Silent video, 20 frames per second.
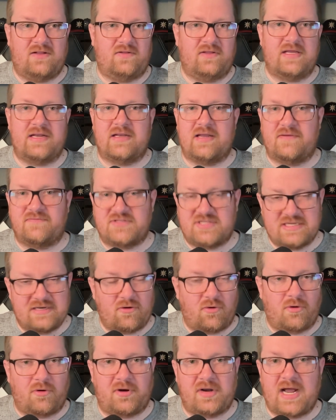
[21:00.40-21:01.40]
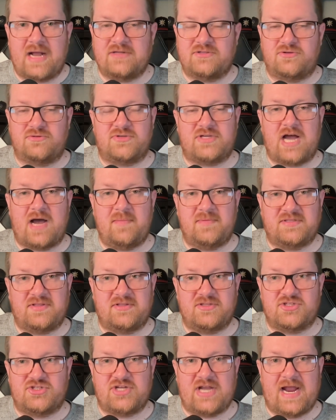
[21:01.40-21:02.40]
And I've seen organizers comment on
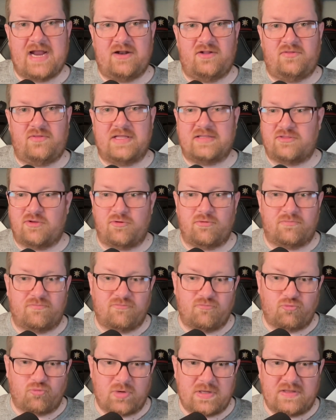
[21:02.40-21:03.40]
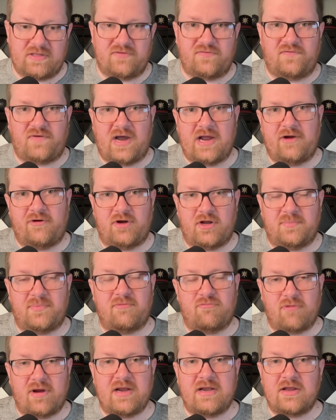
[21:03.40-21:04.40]
this channel, like they're really fired up
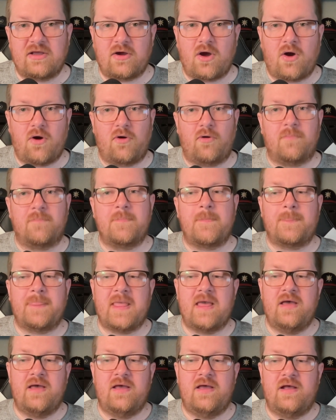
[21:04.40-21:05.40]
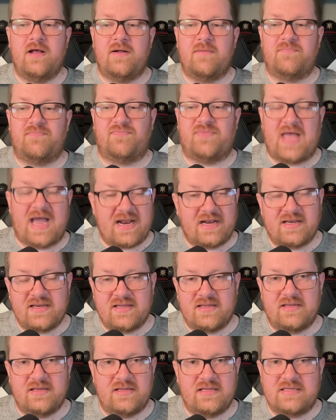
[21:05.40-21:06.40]
and ready to go. That
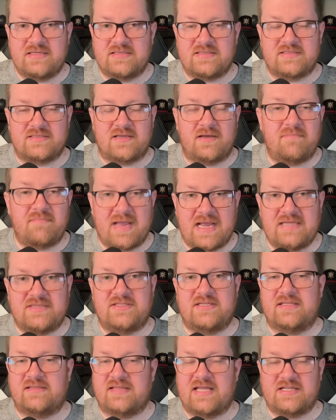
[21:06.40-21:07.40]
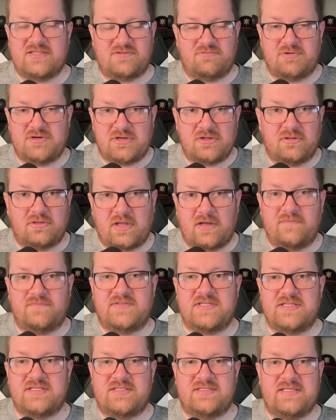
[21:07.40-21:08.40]
is amazing. That's what you love
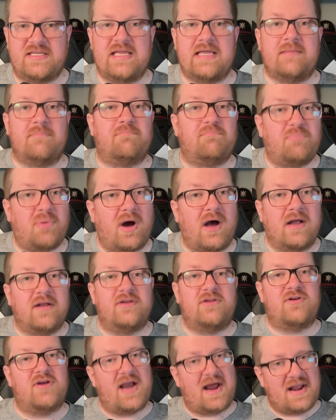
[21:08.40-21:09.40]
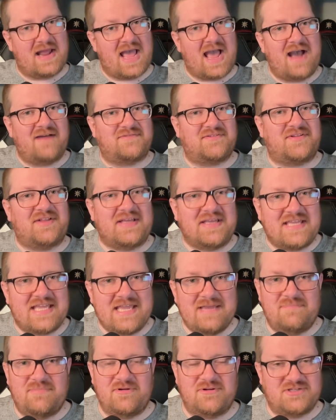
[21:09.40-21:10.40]
to see, but you kind of have to like
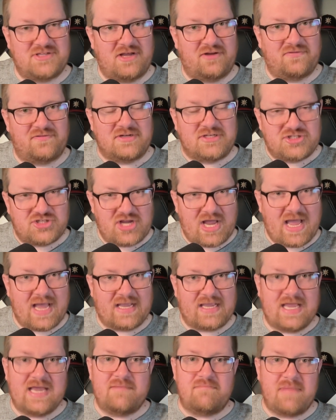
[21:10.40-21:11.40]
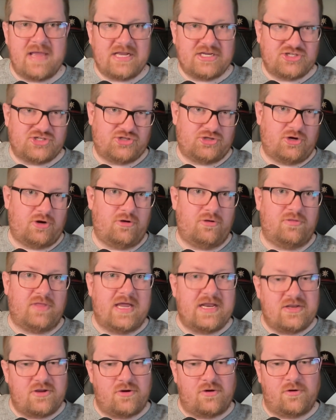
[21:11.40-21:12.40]
keep yourself in check and make sure
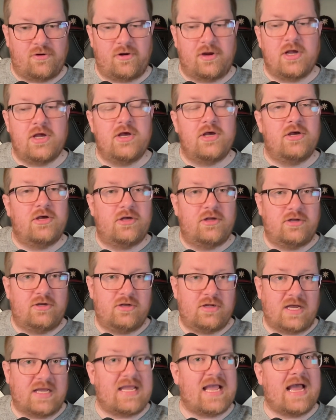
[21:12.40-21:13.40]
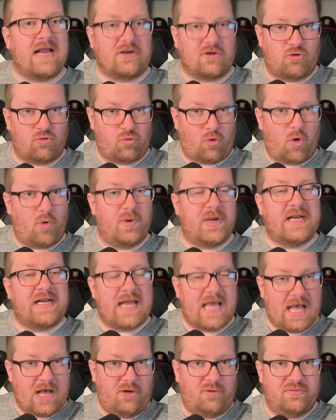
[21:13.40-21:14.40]
that you're, again, growing in a
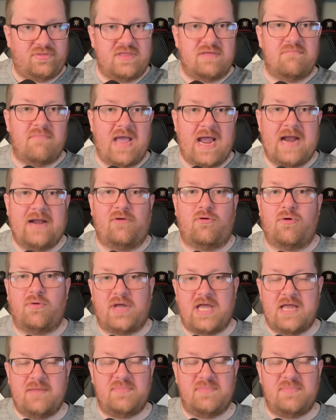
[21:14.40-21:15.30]
healthy manner. Okay.